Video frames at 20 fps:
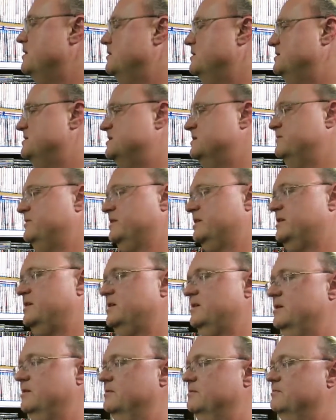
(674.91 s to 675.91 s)
see if I
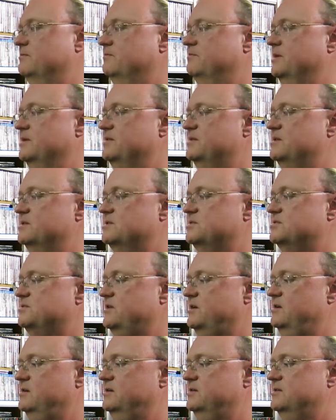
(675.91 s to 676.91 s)
can, but the
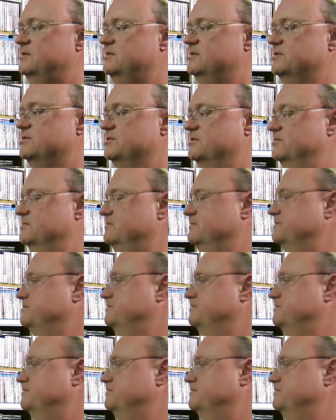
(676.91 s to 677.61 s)
Australian edition